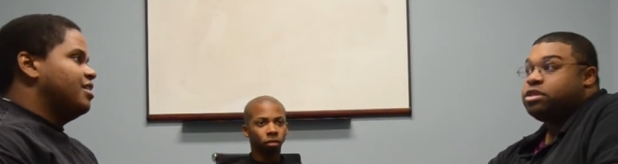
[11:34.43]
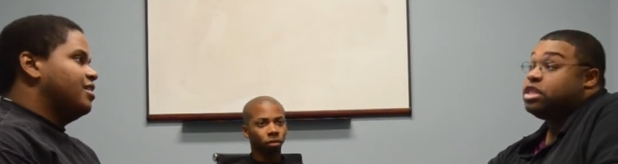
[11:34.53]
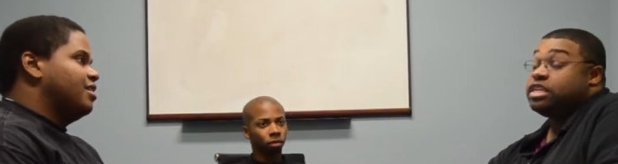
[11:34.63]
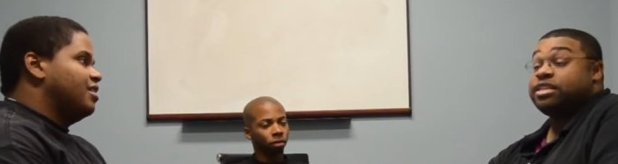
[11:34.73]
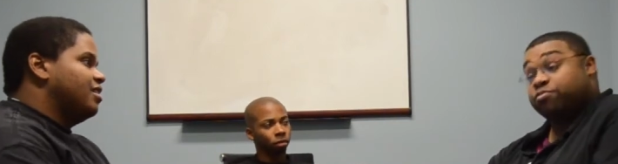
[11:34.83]

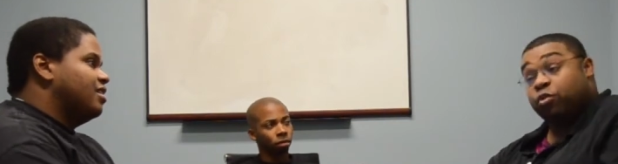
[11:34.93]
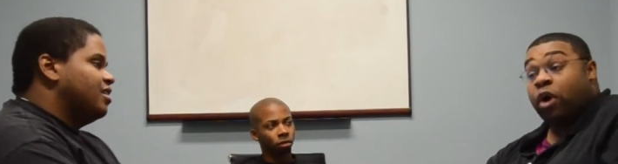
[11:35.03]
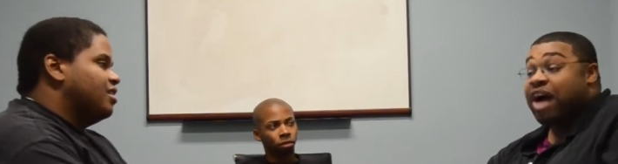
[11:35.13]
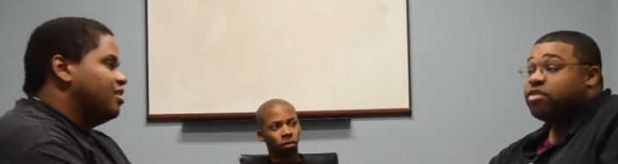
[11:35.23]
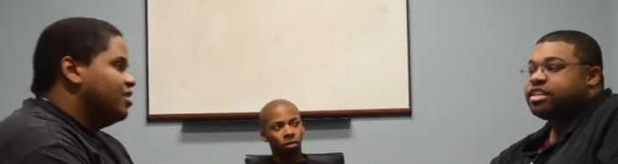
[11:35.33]
Speaker 1: this will
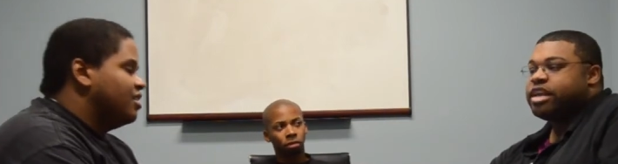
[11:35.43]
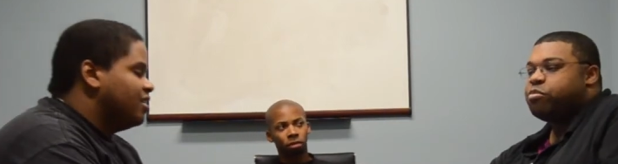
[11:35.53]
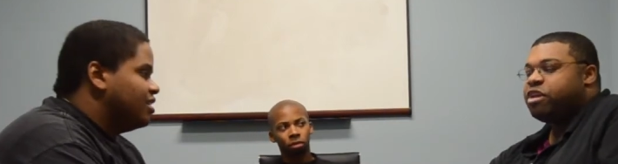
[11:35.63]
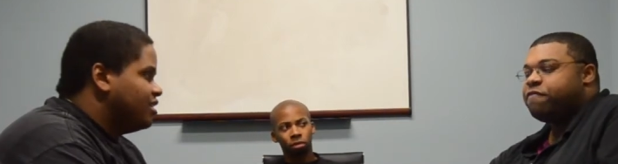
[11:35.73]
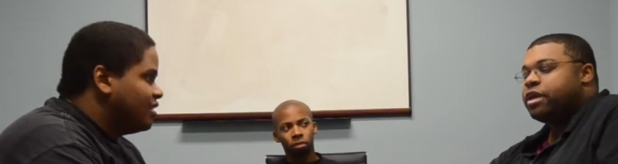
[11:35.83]
have the same
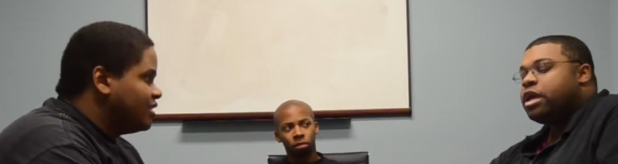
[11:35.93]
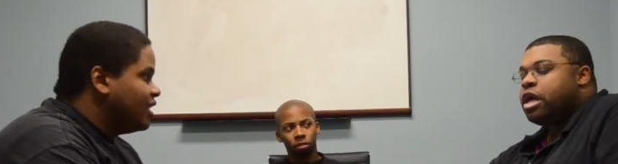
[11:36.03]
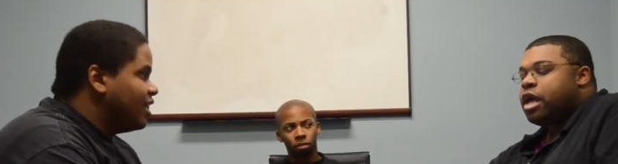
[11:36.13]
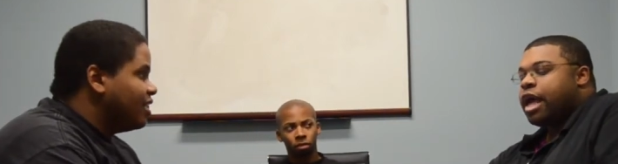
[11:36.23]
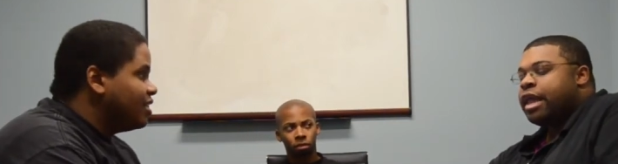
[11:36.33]
benefit.
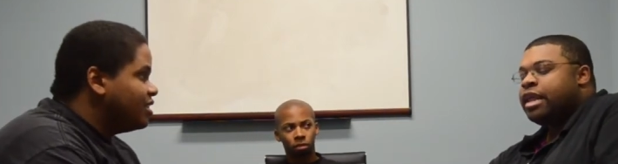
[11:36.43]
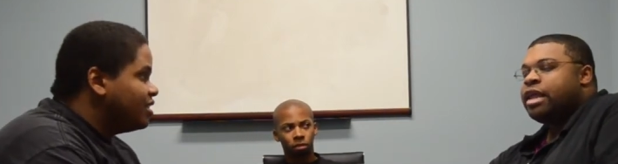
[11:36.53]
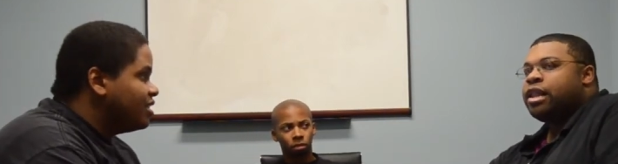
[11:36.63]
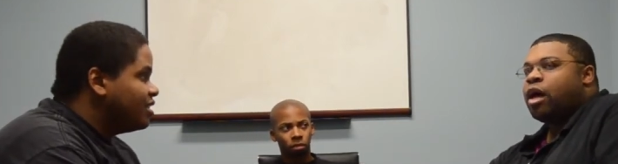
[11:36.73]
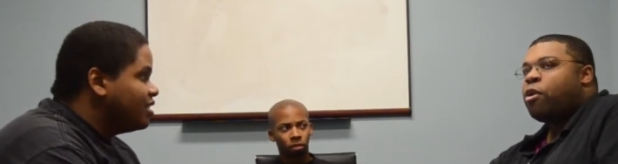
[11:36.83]
Yeah. And
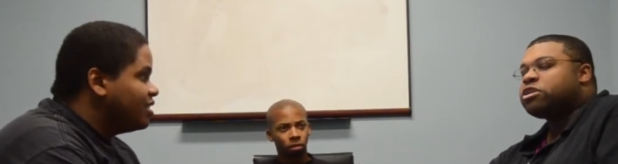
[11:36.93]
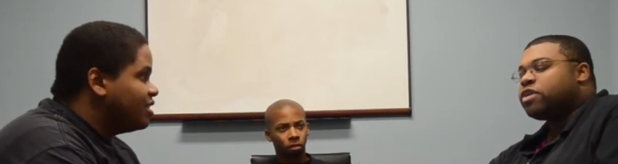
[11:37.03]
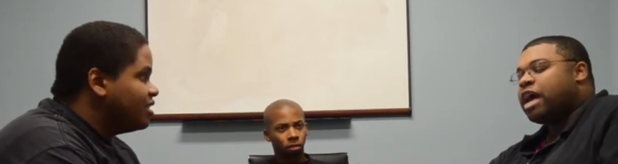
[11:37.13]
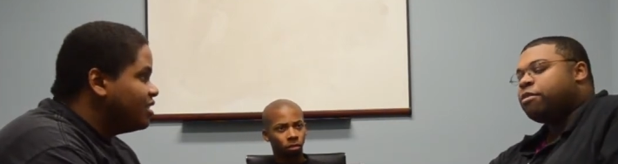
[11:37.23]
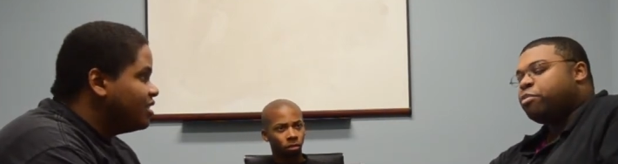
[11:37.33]
then I'm also
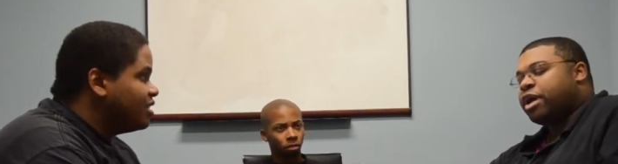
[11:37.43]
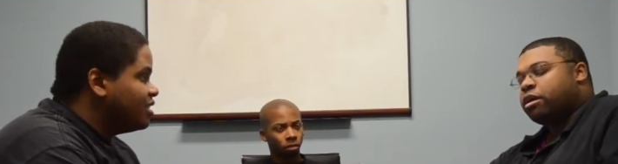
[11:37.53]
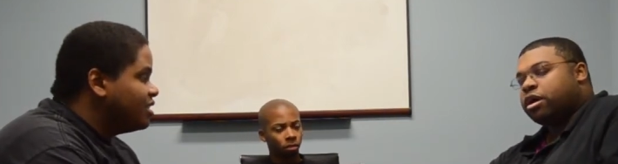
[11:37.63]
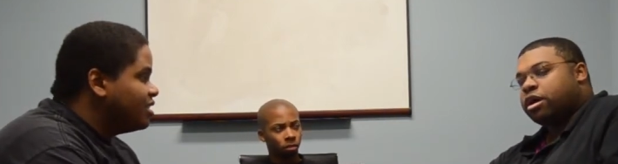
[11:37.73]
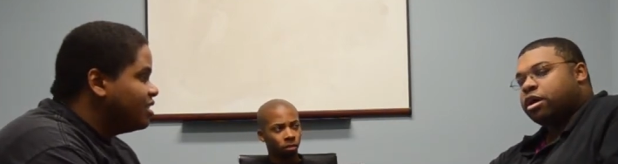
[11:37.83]
hyped
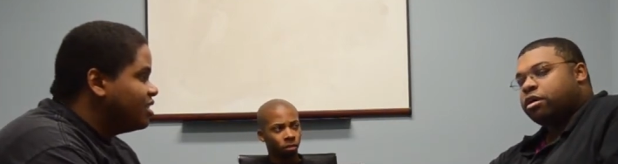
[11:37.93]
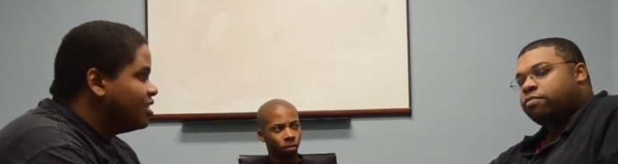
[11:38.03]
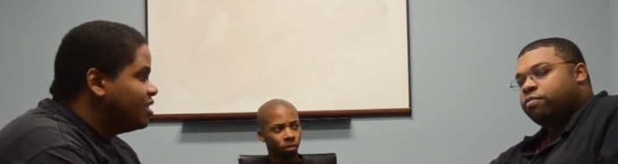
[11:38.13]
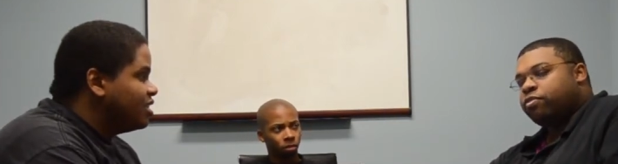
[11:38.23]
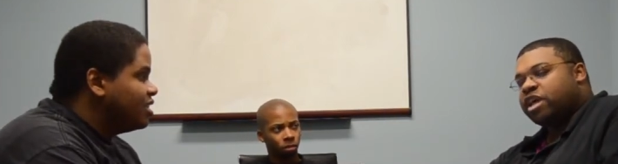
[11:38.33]
about, uh,
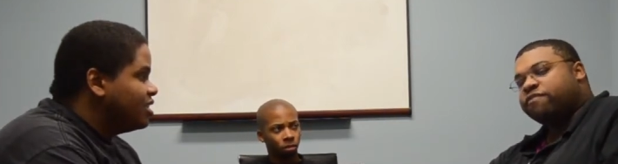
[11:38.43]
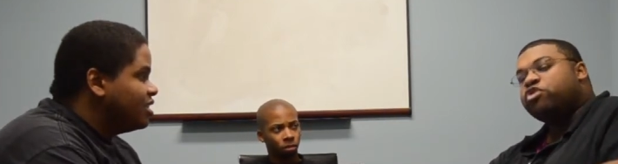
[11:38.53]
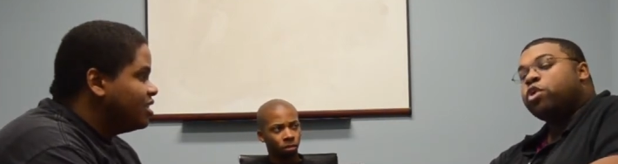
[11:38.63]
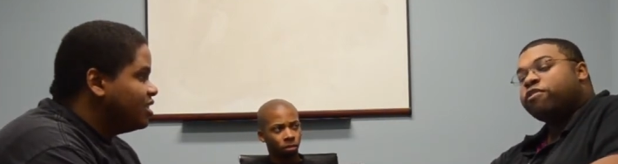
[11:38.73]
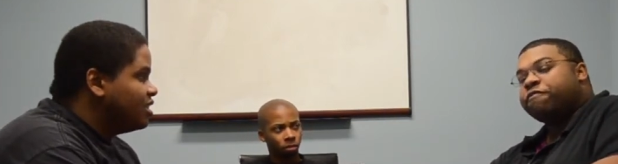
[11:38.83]
they have
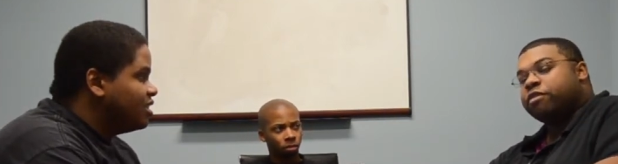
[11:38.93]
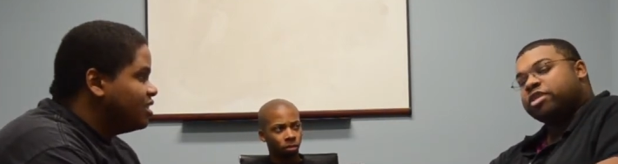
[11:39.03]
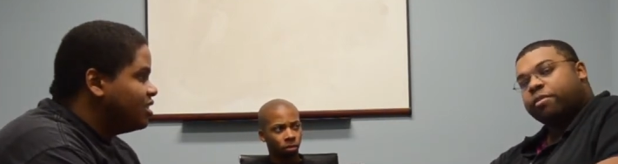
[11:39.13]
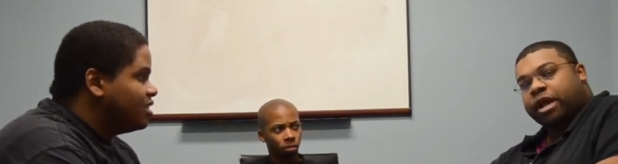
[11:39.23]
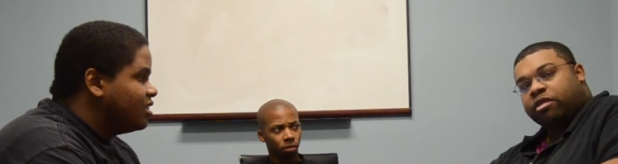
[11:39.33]
two other films
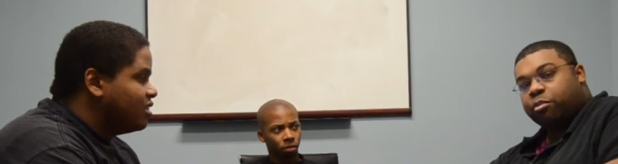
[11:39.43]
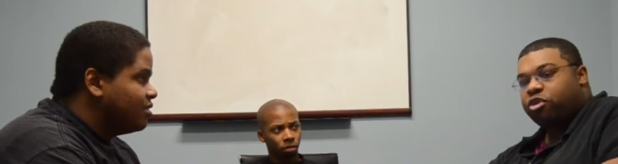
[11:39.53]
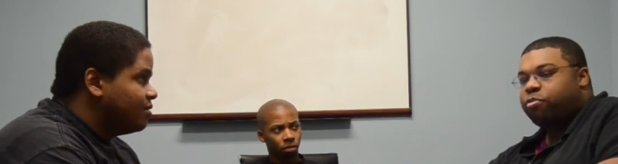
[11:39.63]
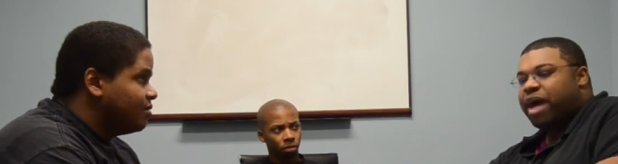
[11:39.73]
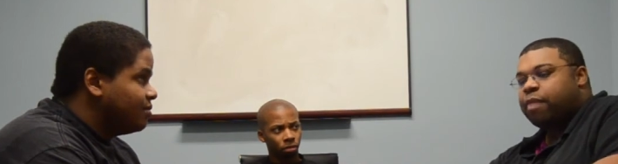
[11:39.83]
coming out. They're
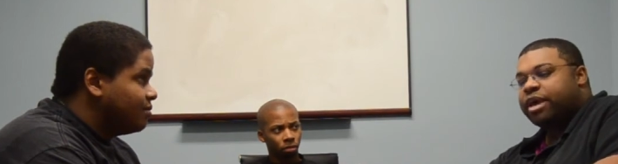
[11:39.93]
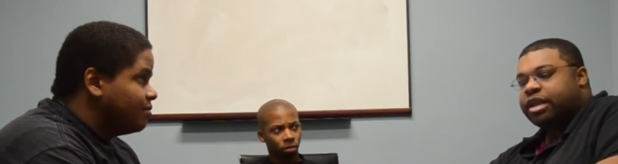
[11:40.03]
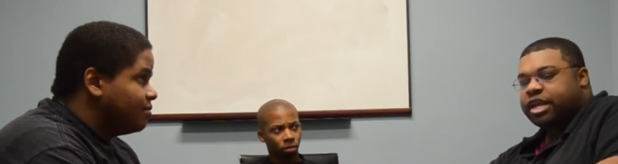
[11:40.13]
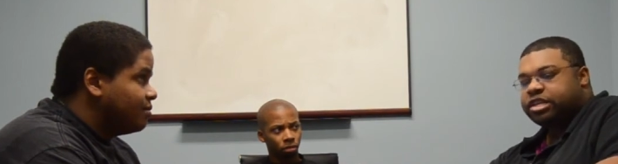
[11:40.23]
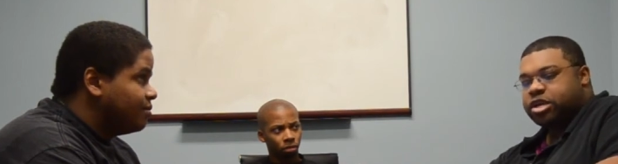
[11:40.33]
both
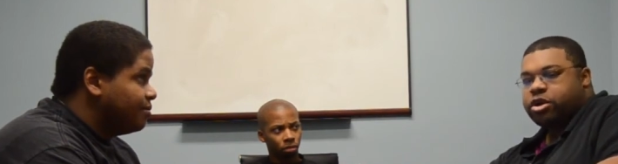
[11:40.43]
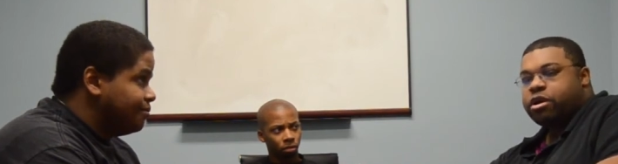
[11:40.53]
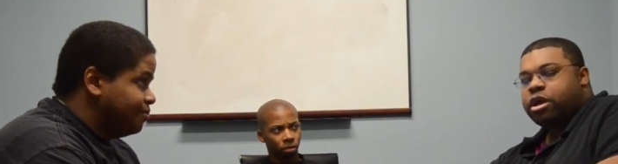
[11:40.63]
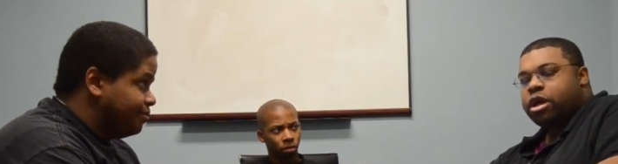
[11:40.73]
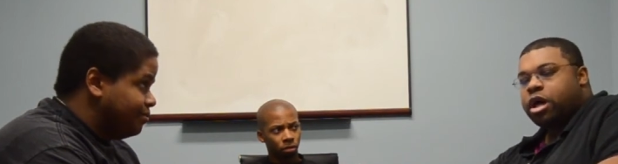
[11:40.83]
Batman next year.
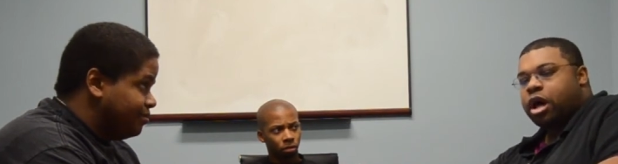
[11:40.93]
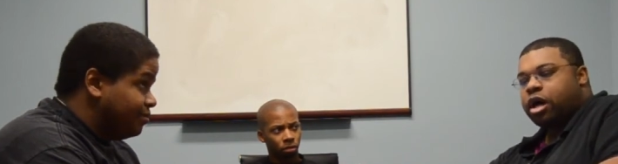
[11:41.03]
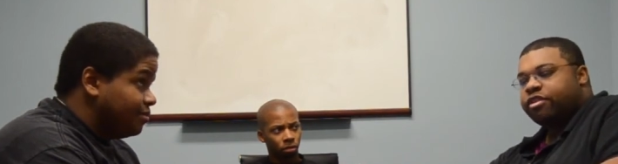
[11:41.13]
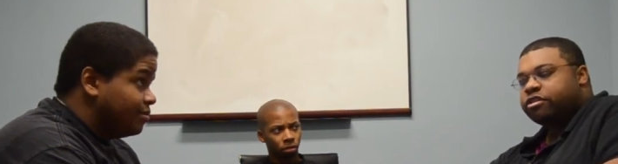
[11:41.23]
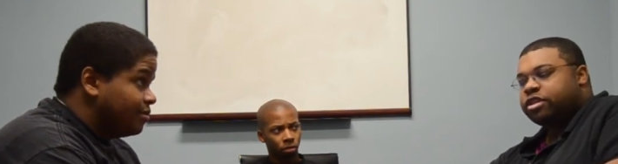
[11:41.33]

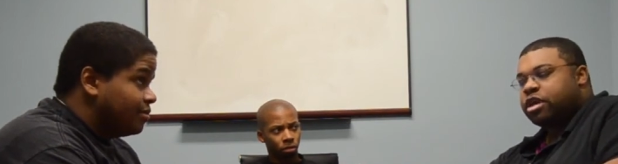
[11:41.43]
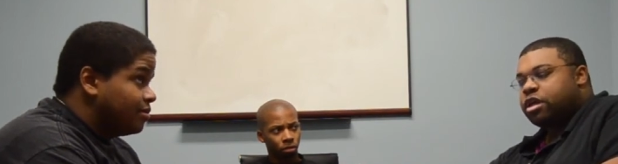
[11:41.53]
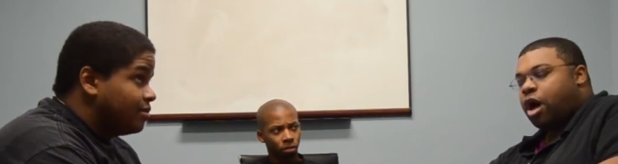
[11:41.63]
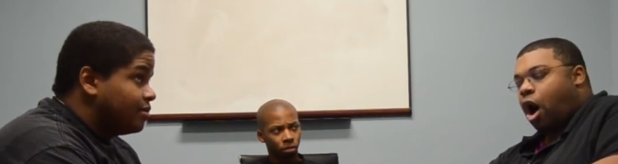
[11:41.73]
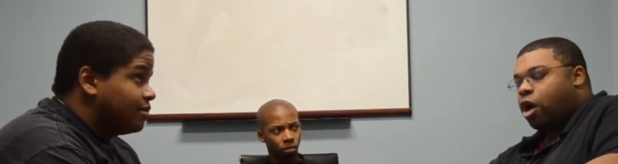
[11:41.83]
Uh, there's
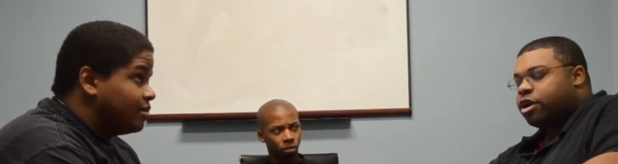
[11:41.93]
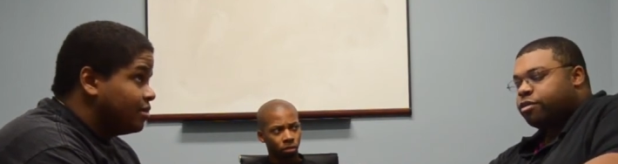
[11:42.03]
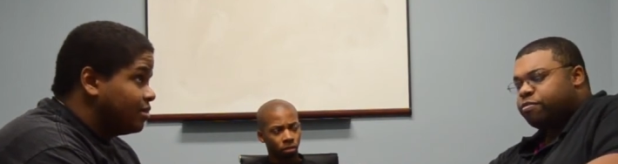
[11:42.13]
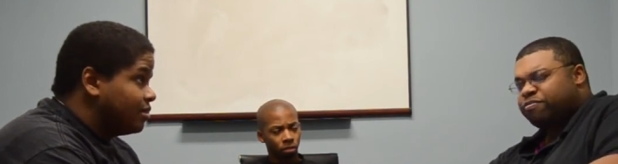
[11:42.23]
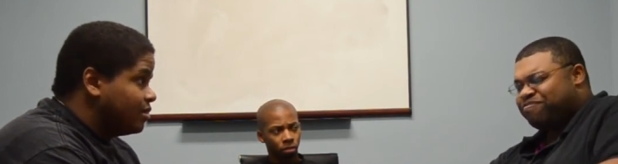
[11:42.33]

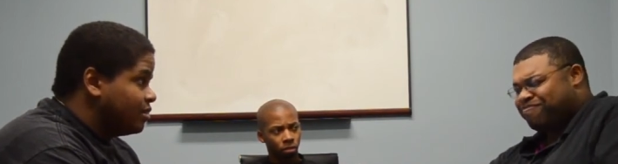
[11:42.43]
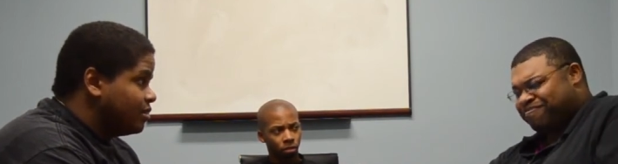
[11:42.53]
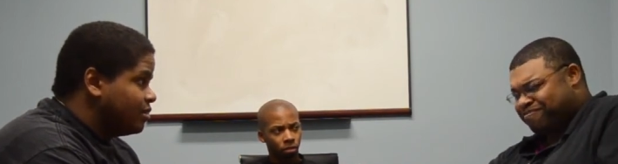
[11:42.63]
Arkham